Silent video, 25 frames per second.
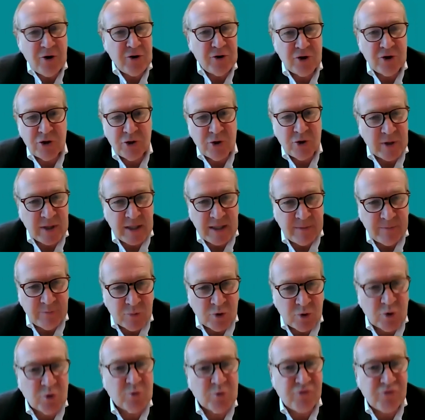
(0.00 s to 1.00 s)
any
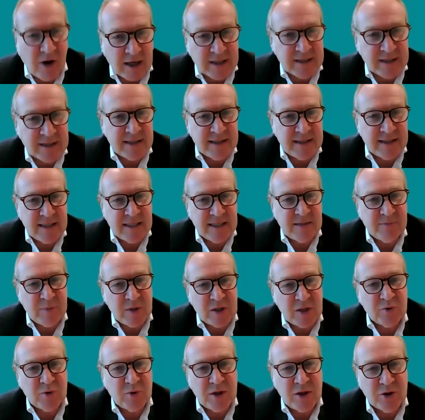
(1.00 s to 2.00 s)
good practices
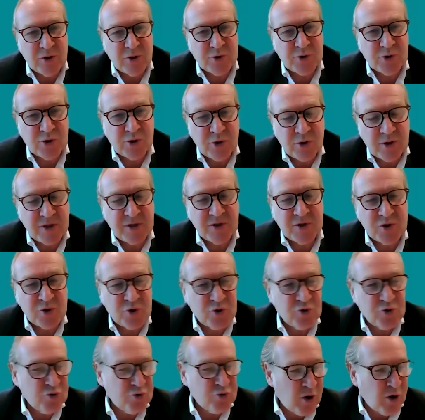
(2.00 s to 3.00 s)
between these
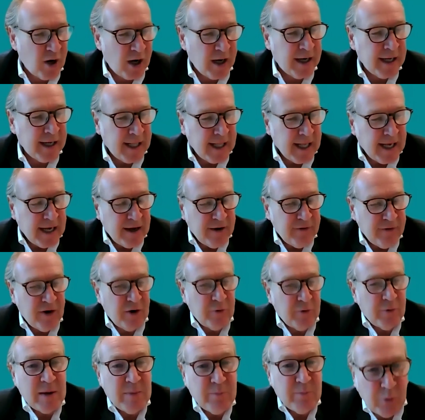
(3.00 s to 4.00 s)
two
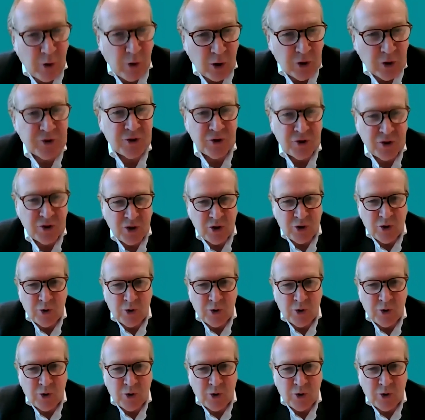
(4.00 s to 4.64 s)
very important,